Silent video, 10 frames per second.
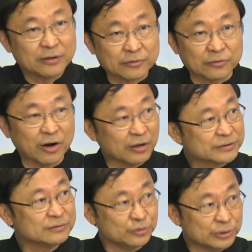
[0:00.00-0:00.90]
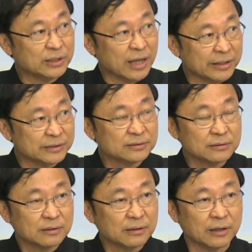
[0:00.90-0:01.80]
cross-utilized
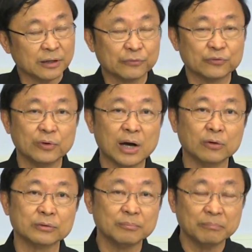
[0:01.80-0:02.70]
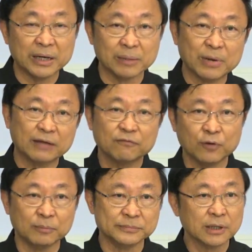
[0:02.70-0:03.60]
throughout many
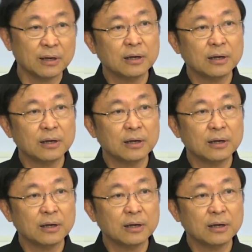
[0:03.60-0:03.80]
platforms.